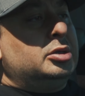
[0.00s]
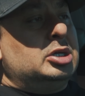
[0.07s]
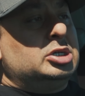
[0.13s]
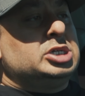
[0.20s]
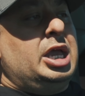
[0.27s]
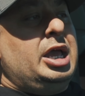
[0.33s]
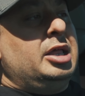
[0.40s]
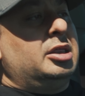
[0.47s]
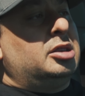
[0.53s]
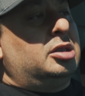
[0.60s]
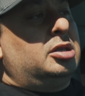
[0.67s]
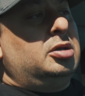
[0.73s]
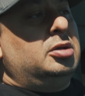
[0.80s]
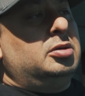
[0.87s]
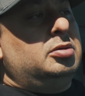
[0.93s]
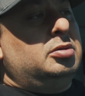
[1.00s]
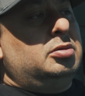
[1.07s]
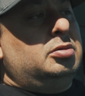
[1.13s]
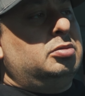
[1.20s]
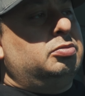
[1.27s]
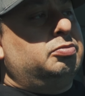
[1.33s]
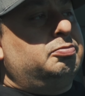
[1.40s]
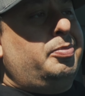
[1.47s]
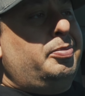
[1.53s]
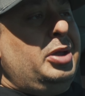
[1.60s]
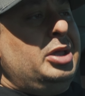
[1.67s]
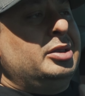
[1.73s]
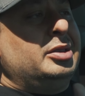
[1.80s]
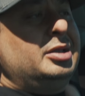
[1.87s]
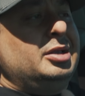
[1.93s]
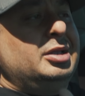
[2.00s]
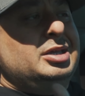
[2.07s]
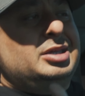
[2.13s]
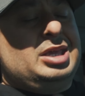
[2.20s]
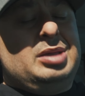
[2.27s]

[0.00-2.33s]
the chance to basically